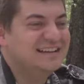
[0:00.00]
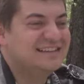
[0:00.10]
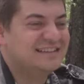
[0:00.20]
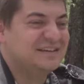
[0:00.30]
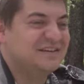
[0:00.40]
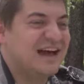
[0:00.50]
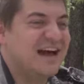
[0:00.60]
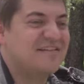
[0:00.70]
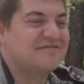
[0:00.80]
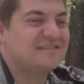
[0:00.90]
still
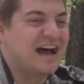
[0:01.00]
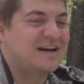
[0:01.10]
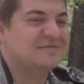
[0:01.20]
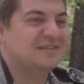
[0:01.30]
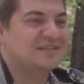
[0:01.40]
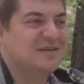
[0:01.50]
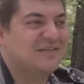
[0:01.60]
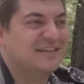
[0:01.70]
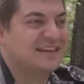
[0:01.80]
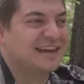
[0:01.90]
have time to do
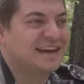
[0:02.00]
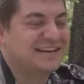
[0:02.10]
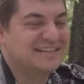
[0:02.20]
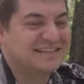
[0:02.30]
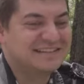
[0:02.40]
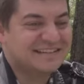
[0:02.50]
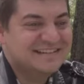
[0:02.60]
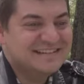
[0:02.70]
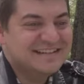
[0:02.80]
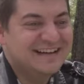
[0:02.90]
everything
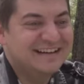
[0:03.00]
else.